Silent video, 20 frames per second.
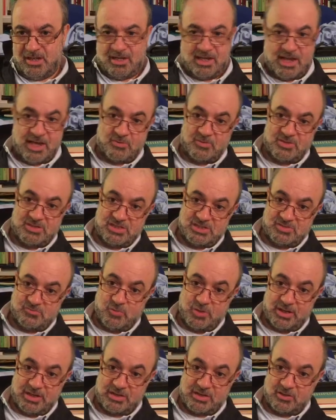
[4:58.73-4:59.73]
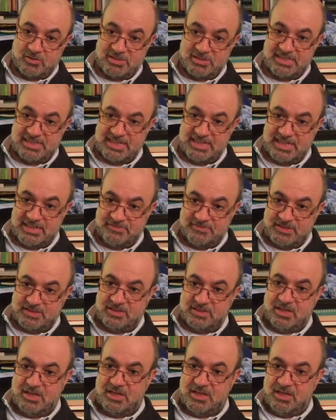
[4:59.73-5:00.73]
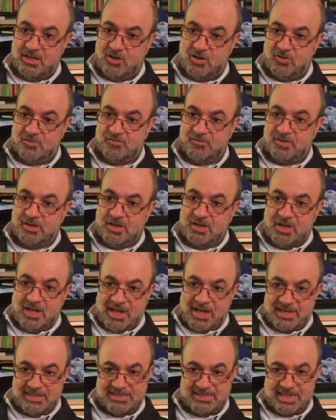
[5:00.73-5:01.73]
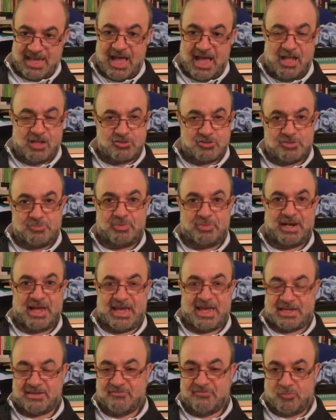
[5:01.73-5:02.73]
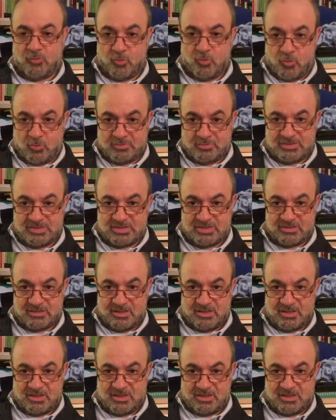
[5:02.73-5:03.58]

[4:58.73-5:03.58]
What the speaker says: Languages were conceived of as algebraic forms.